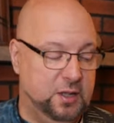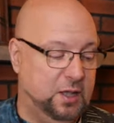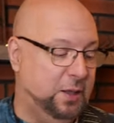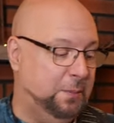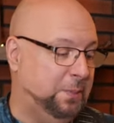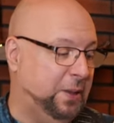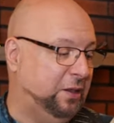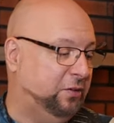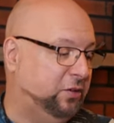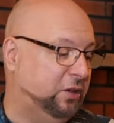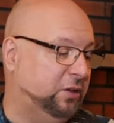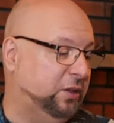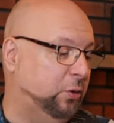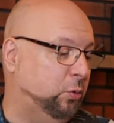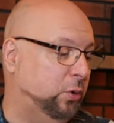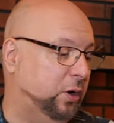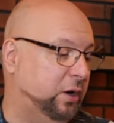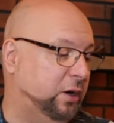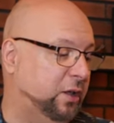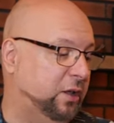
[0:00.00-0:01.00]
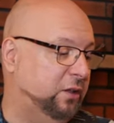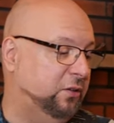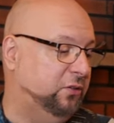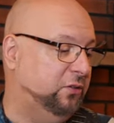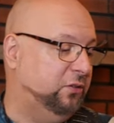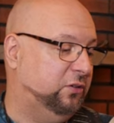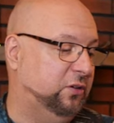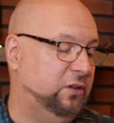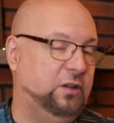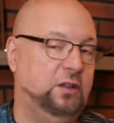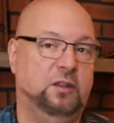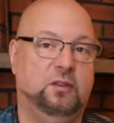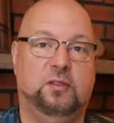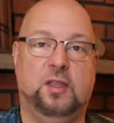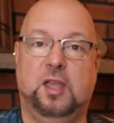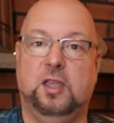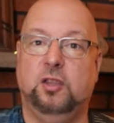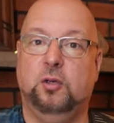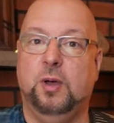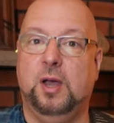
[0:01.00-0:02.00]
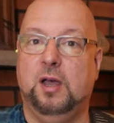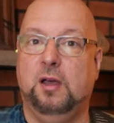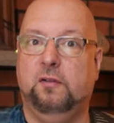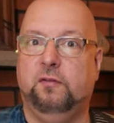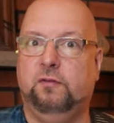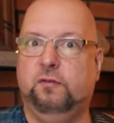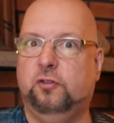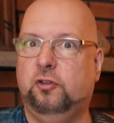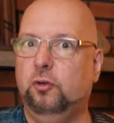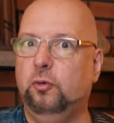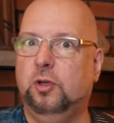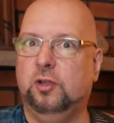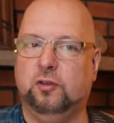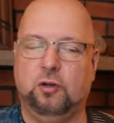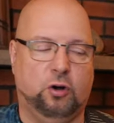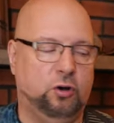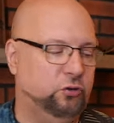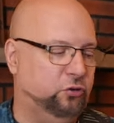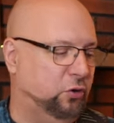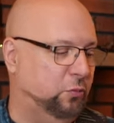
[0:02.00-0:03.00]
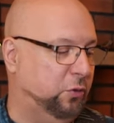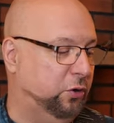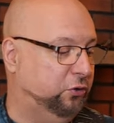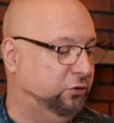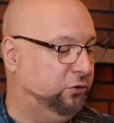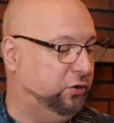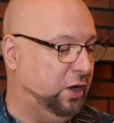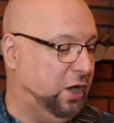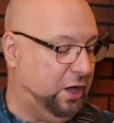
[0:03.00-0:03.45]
And basically what it is, is that you have two guitars almost.